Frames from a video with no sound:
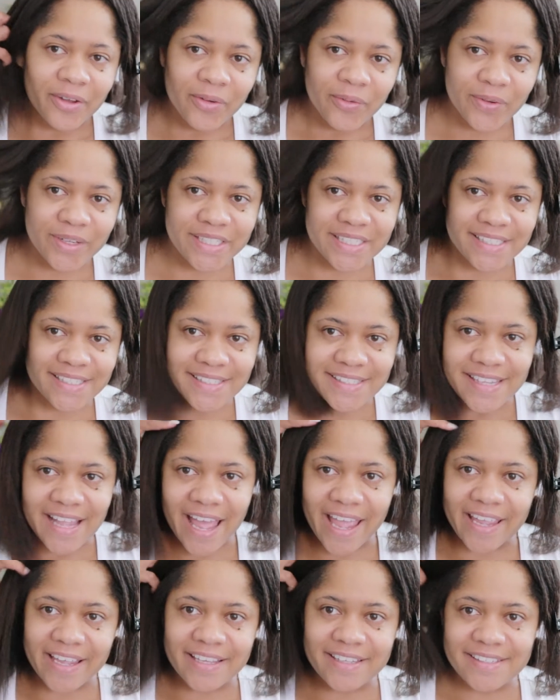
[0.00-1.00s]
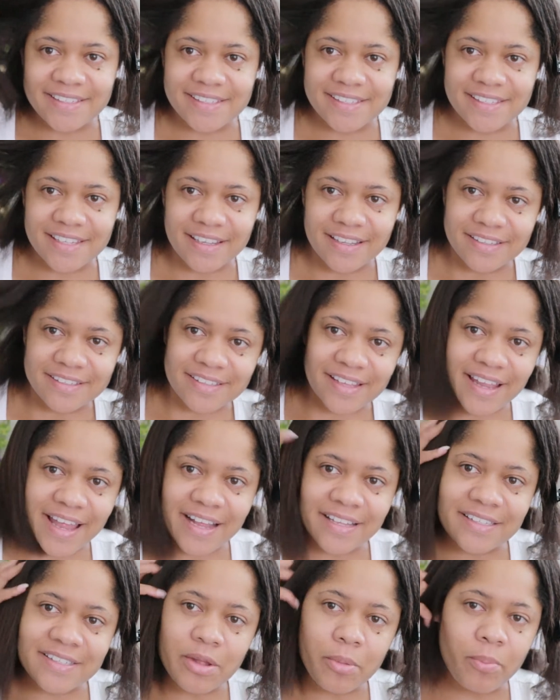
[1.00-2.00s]
which is nice. So
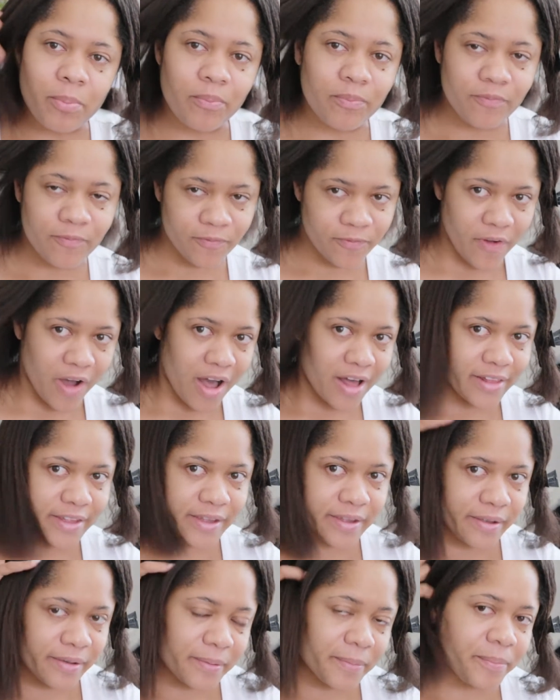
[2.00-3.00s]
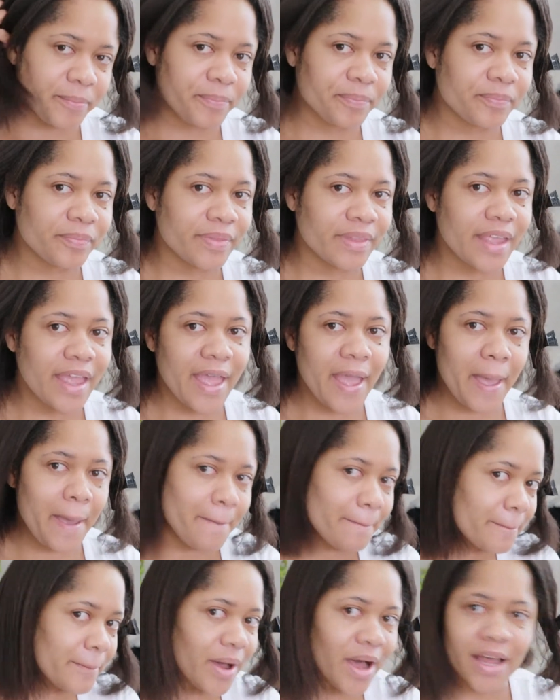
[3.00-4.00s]
that's the volume
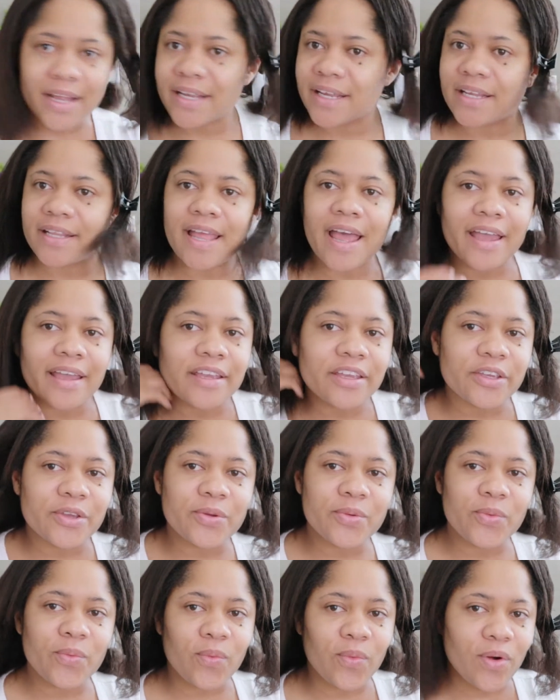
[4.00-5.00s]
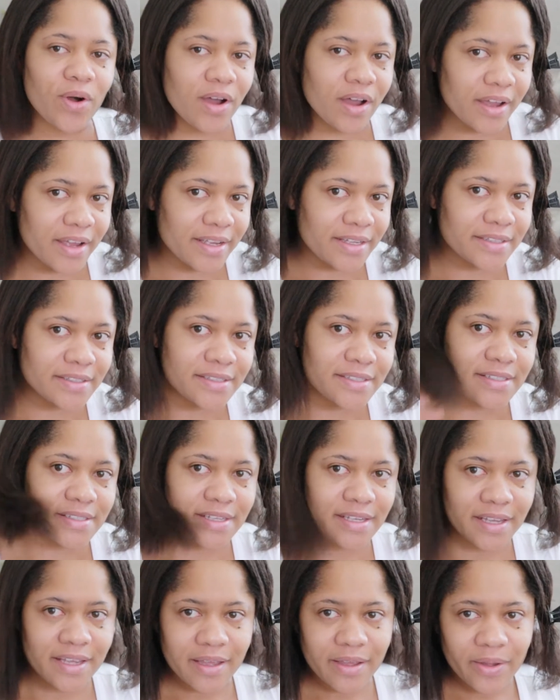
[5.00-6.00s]
and body that you want
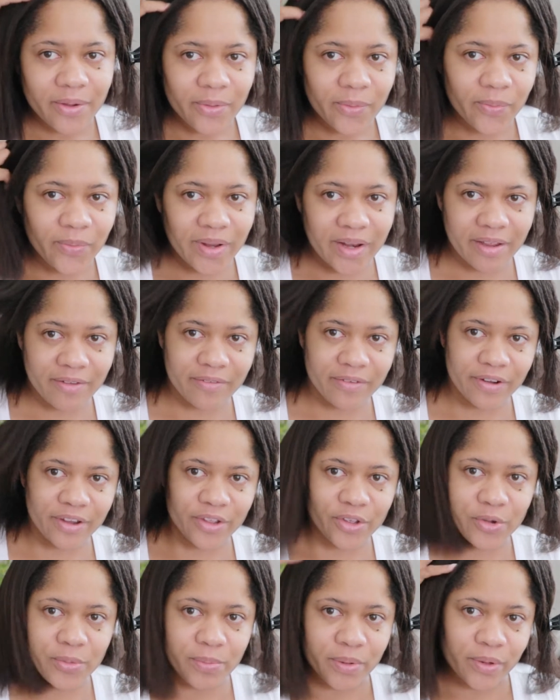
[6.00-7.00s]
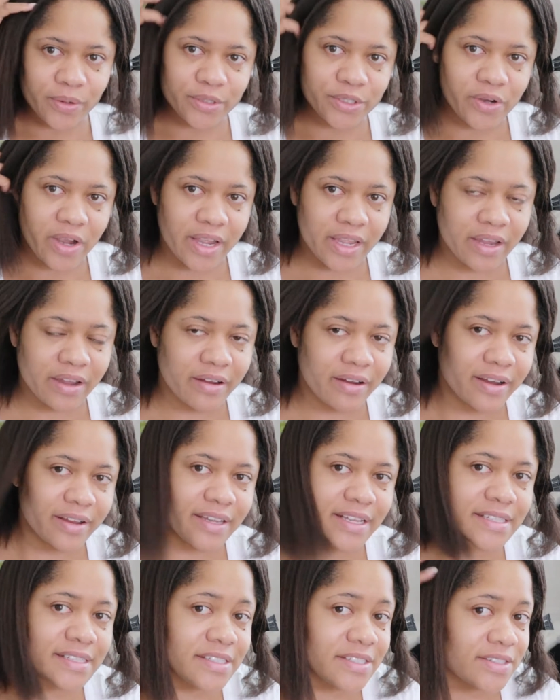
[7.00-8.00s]
whenever you blow dry your hair. And
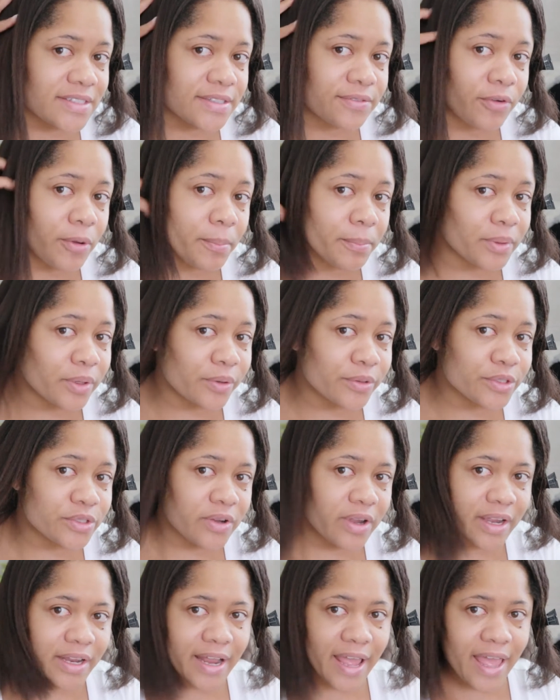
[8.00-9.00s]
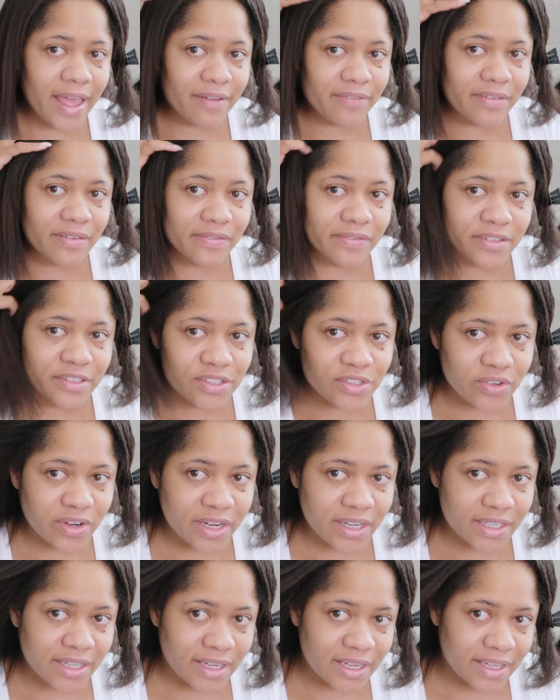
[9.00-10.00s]
this is just from blow drying. I haven't even
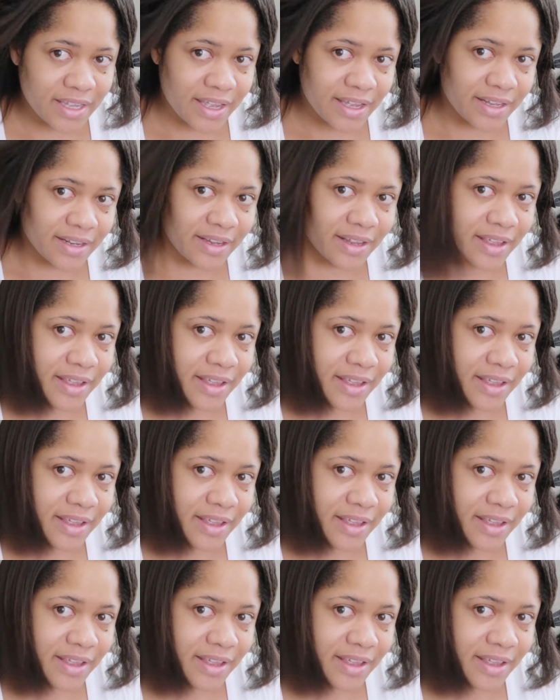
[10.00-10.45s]
straightened it yet,